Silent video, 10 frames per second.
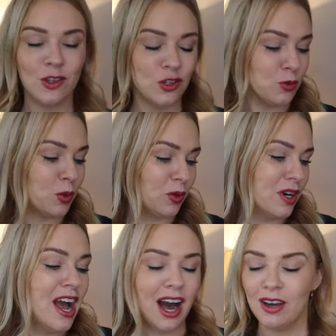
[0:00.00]

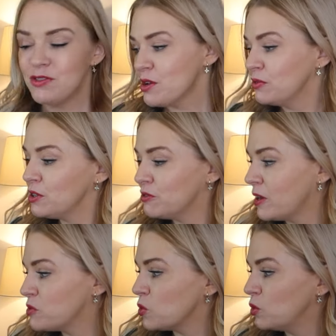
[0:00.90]
unusual. I've definitely
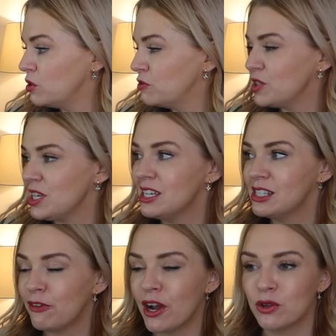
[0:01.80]
found all of
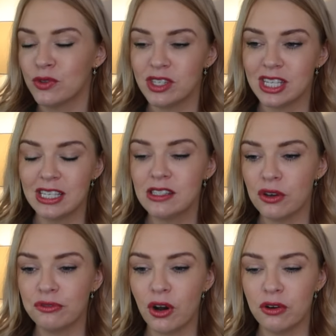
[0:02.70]
these fragrances
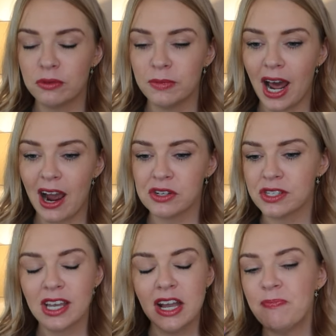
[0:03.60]
so far from Miller
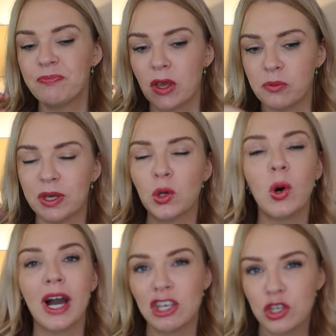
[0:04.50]
Harris have been
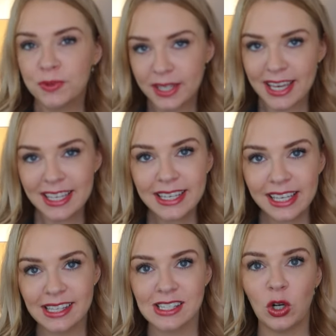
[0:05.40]
quite
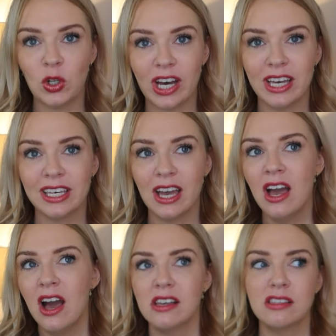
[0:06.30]
unique. It's not like
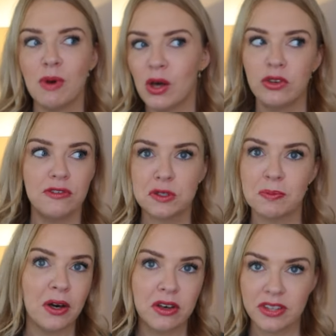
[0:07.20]
a smell that you've
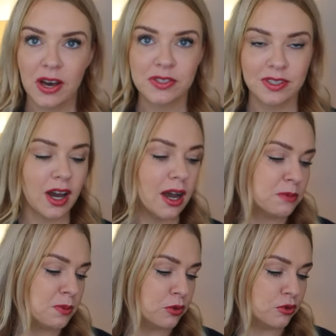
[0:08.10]
smelled 1,000
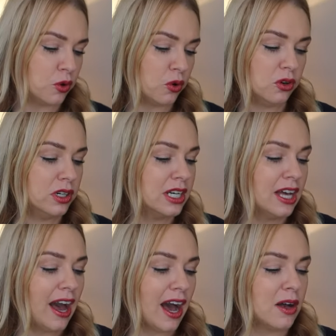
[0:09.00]
times before.
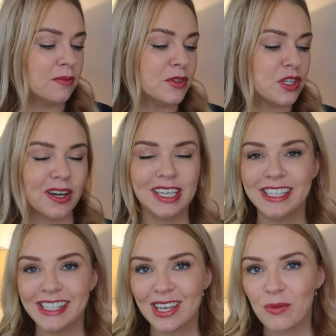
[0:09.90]
So I
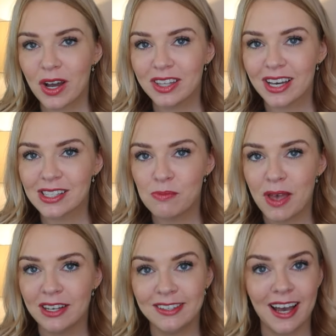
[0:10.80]
can see why that's
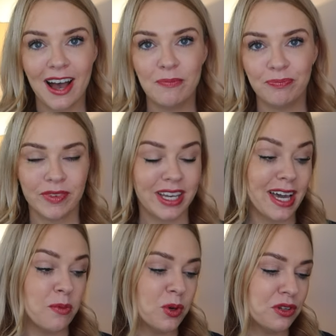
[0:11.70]
been,
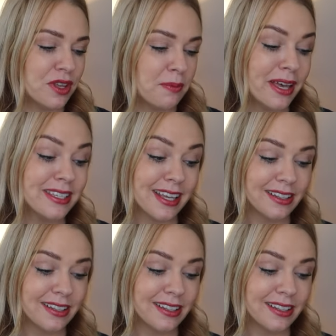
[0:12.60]
again, one of their best